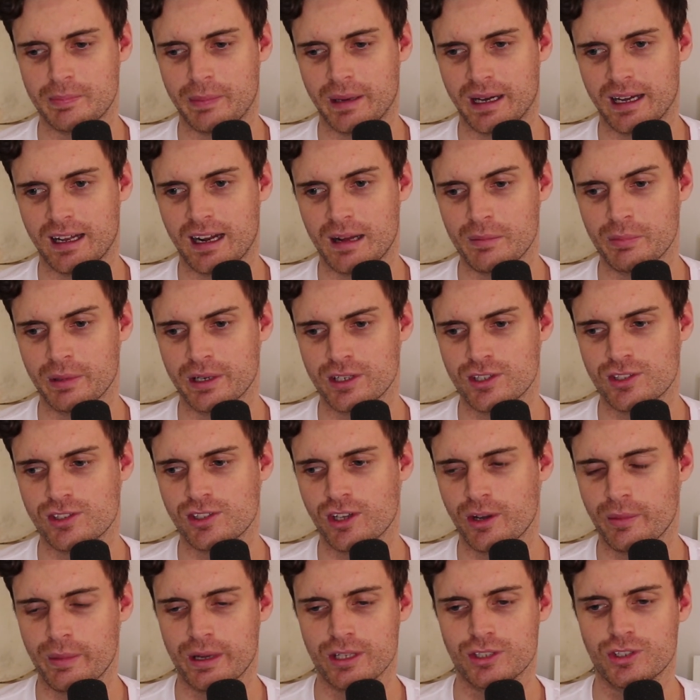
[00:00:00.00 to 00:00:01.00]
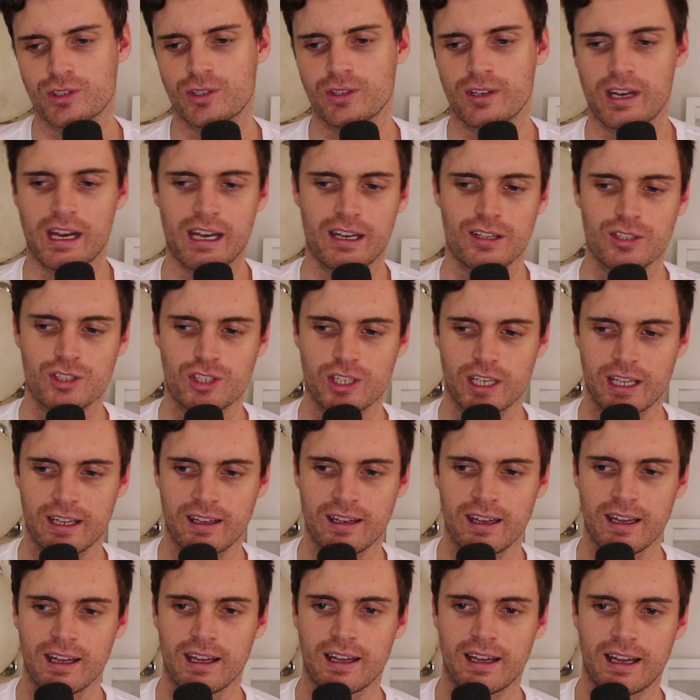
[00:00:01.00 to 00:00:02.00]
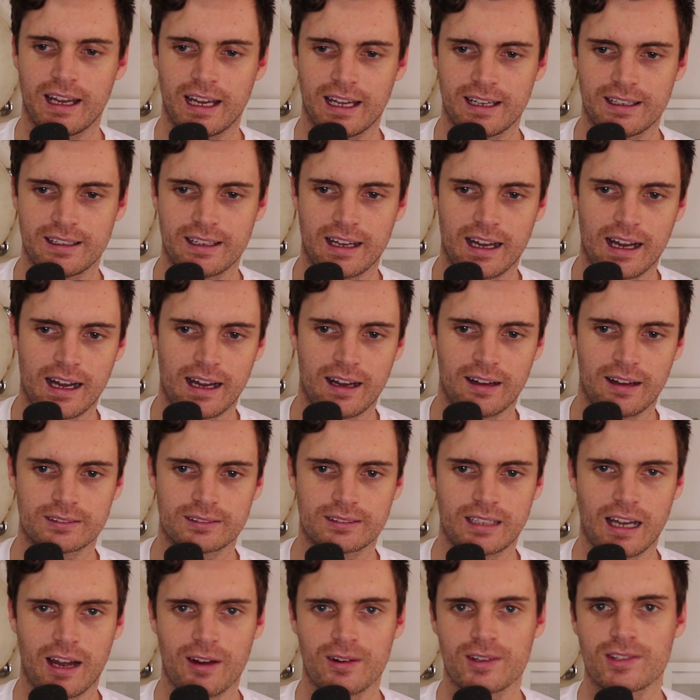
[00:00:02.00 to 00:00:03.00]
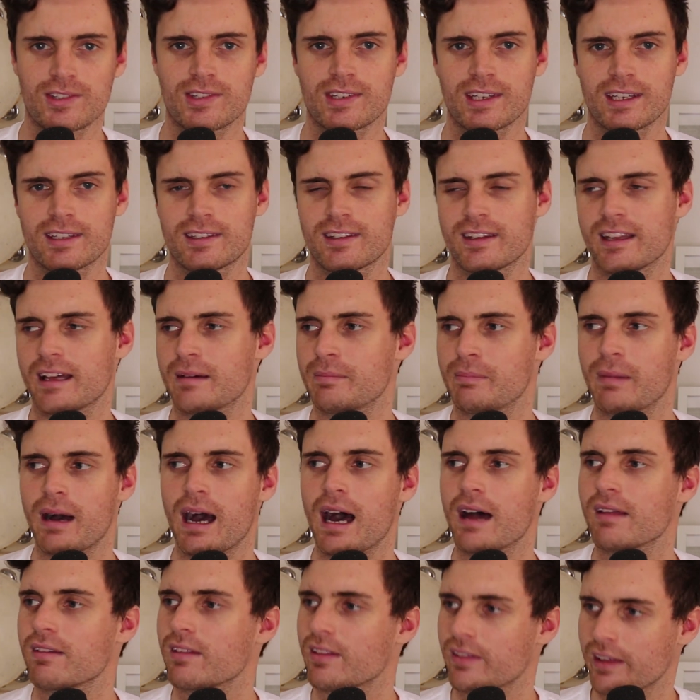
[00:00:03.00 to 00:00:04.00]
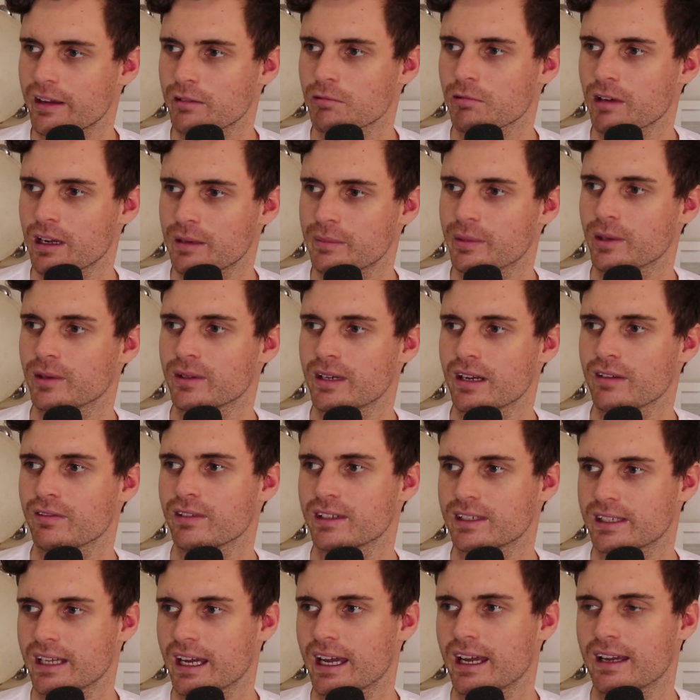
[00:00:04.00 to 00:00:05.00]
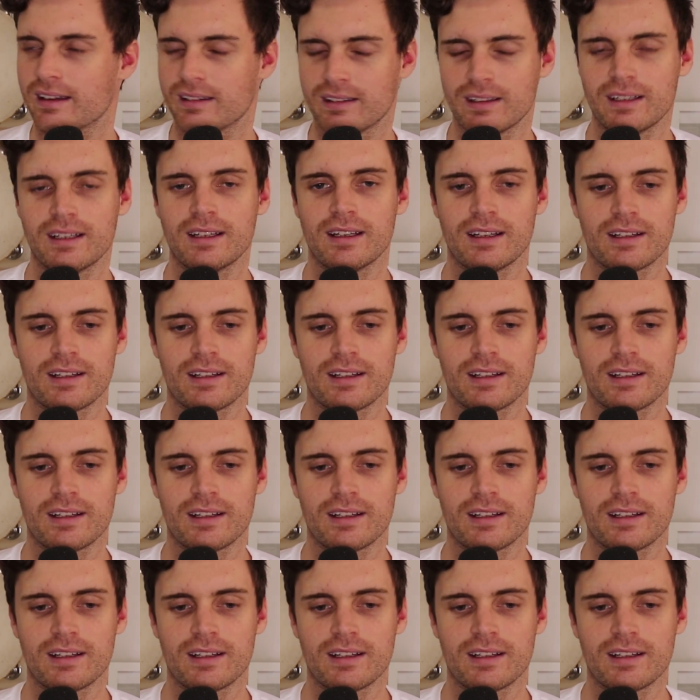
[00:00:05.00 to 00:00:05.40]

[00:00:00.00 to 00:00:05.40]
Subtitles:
But I bring so much good energy and currency to that bar that they rebuild every day.